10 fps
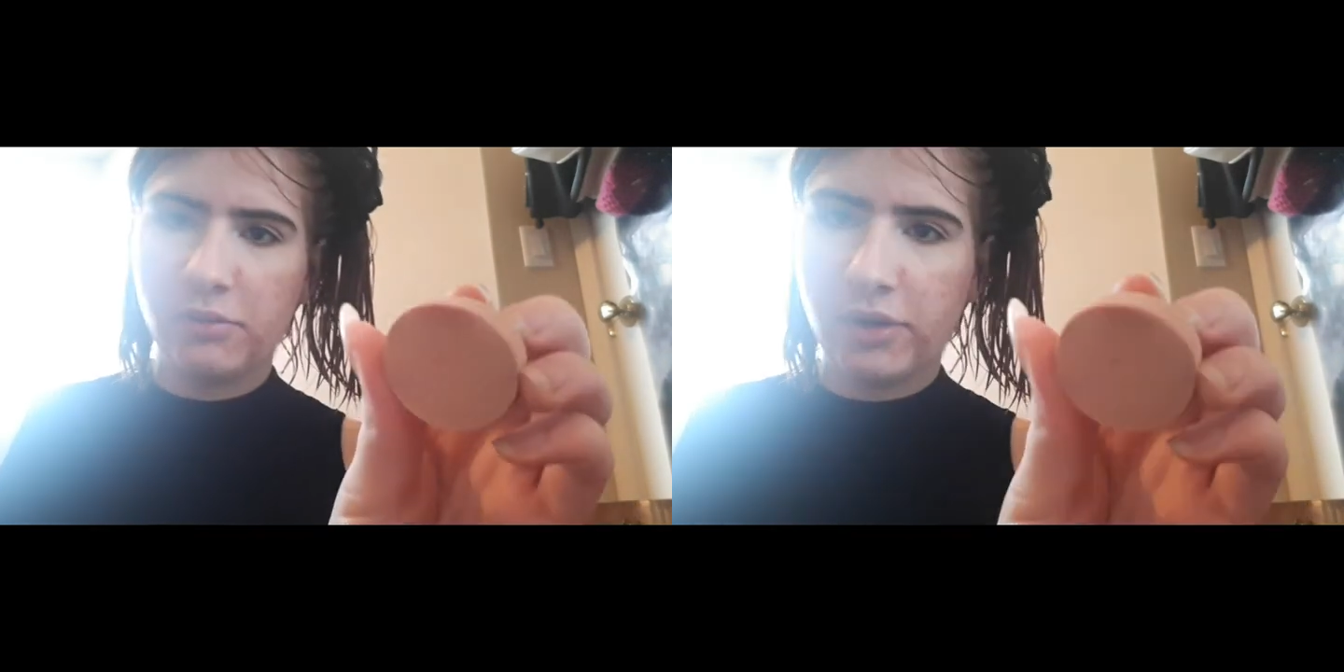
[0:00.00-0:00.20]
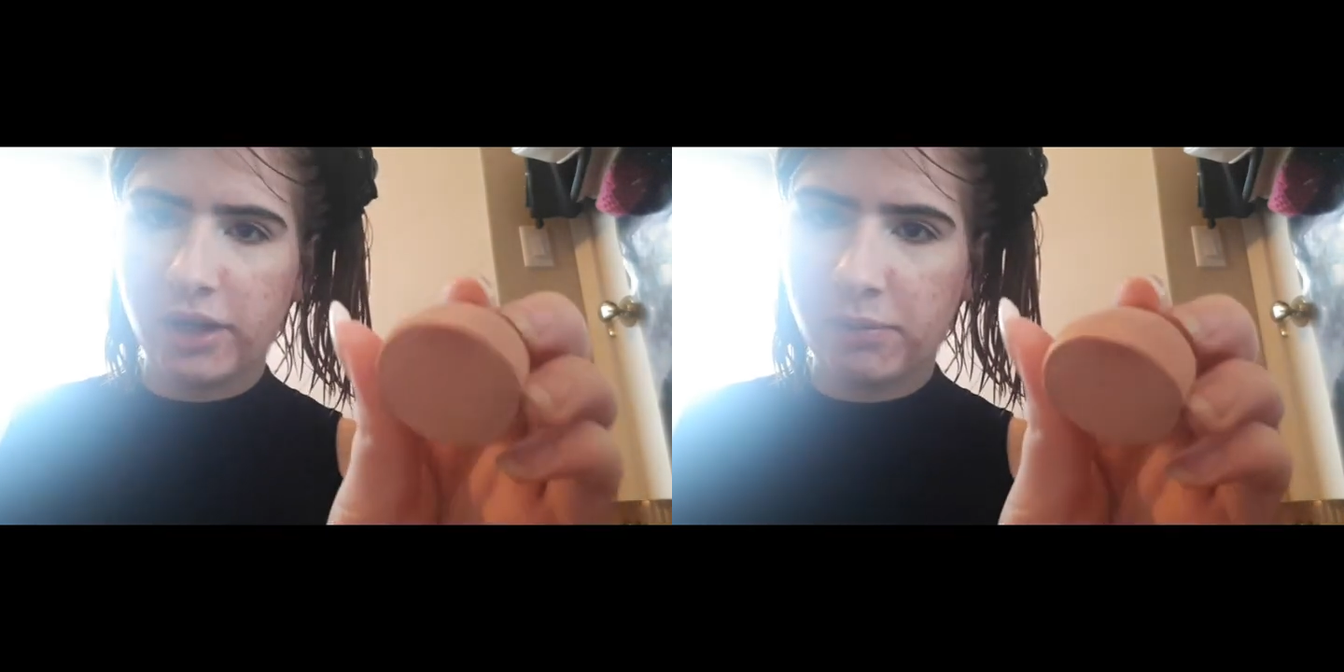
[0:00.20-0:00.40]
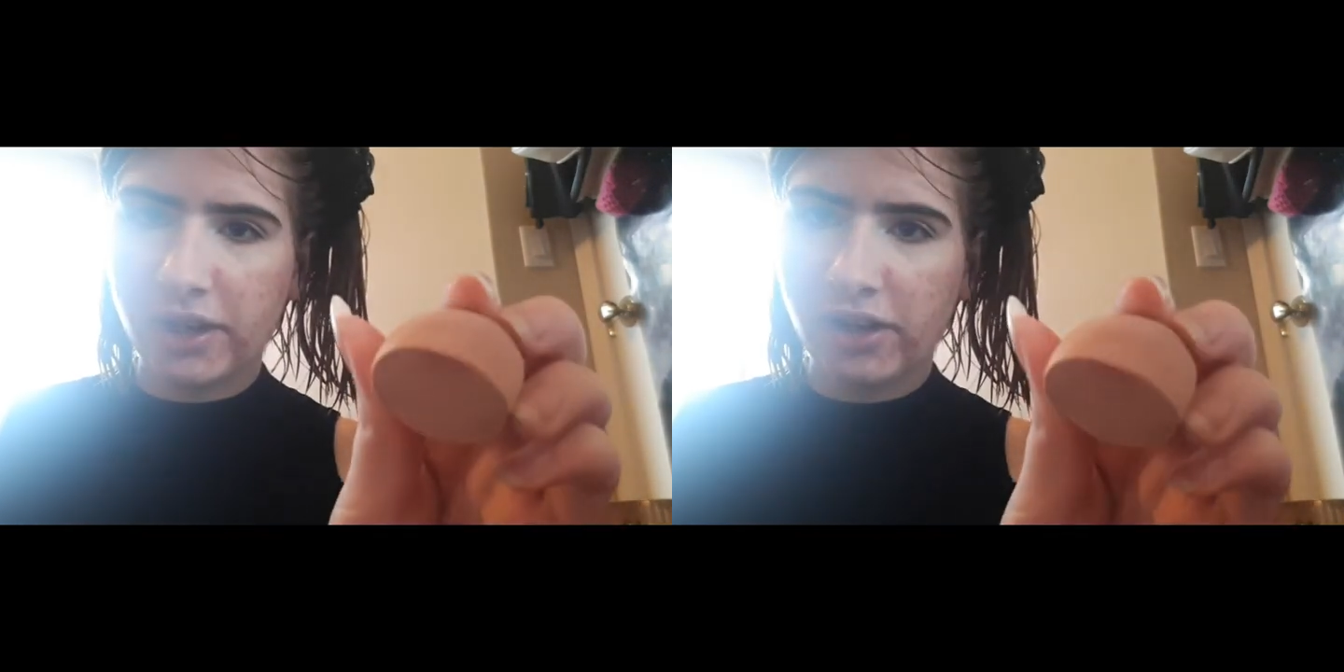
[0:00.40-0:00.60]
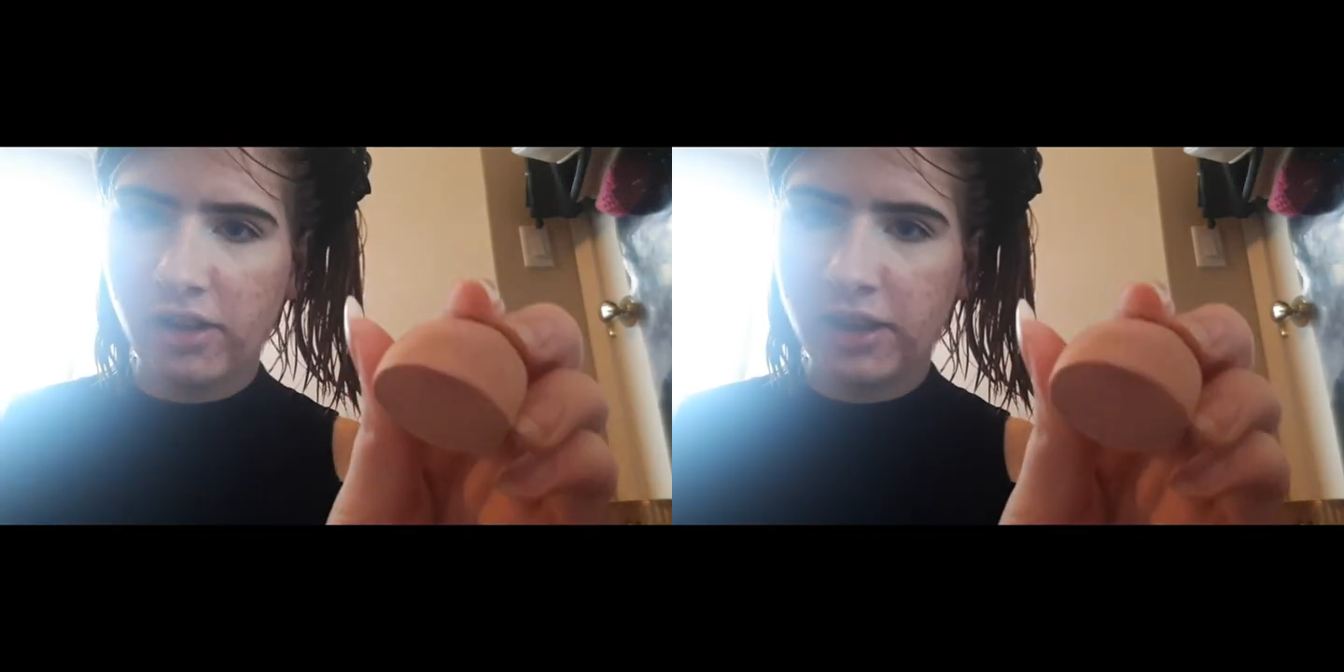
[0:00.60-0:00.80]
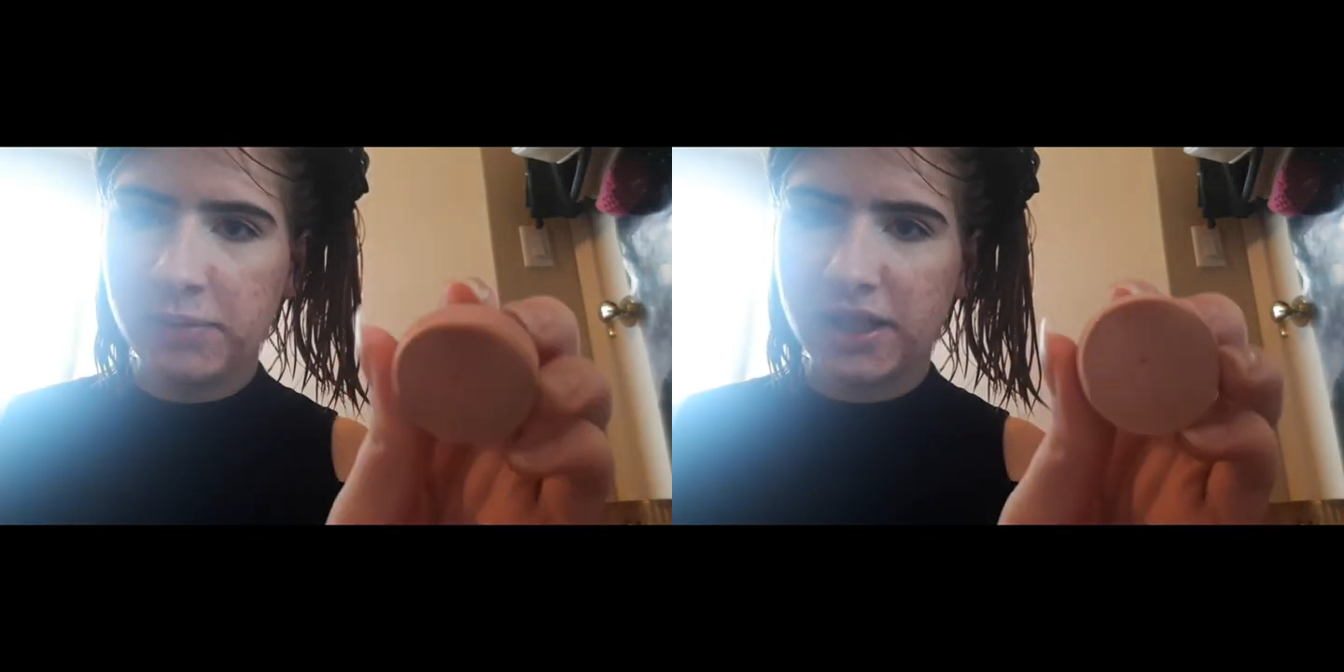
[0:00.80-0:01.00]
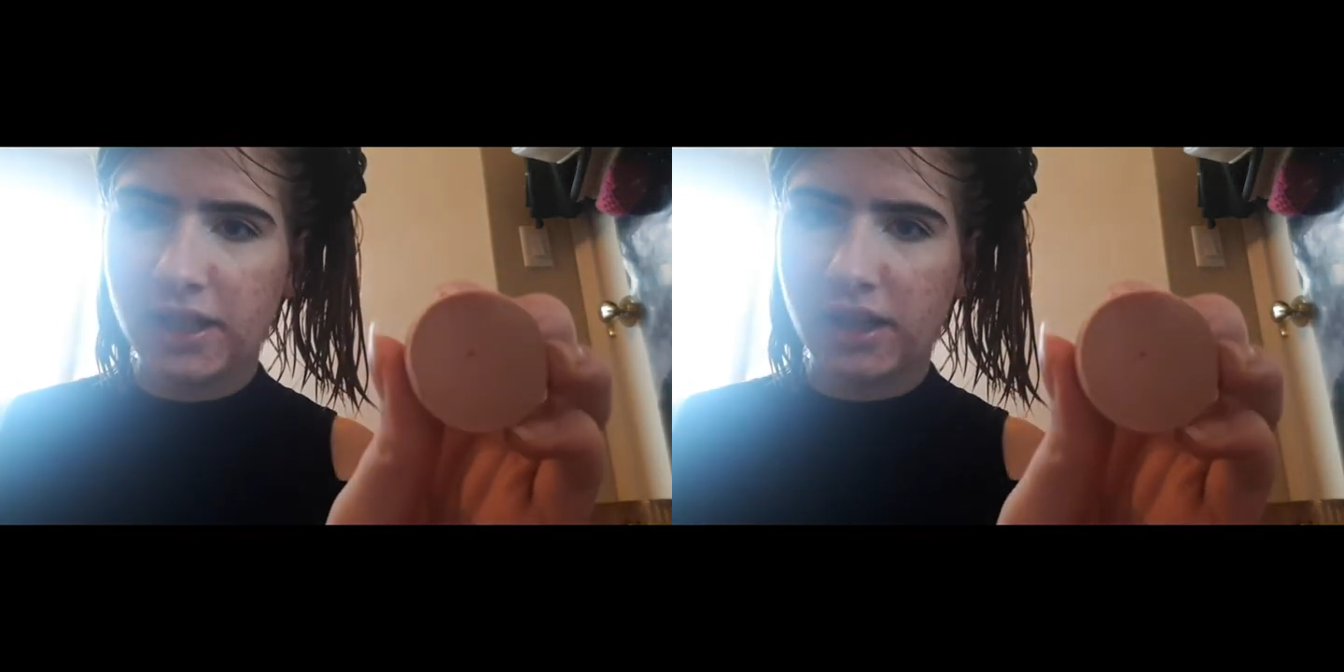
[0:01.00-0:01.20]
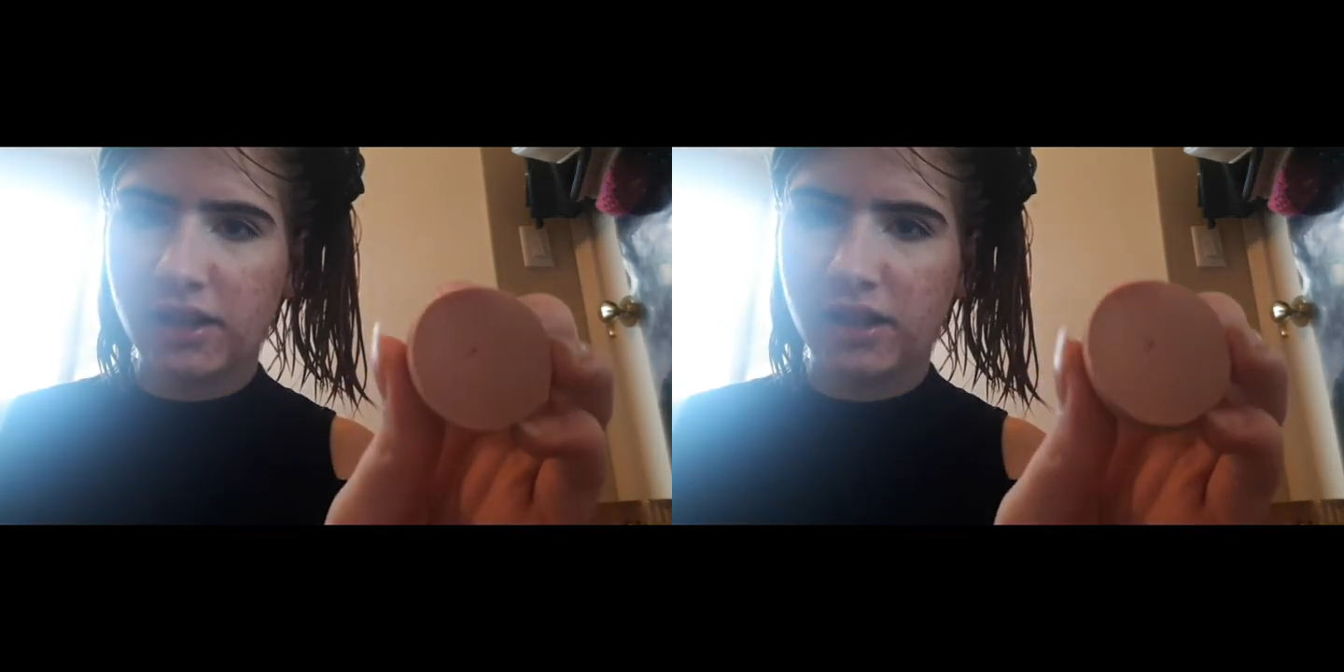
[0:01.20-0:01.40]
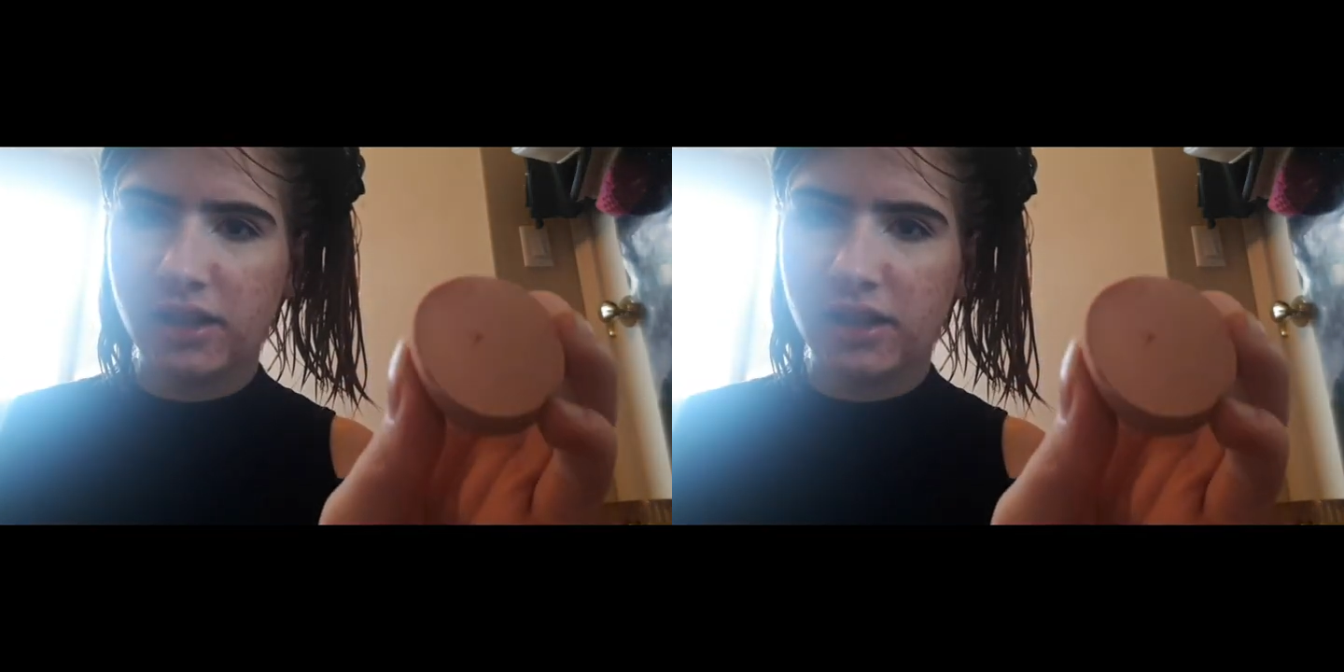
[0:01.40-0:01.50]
put it, but I got lipstick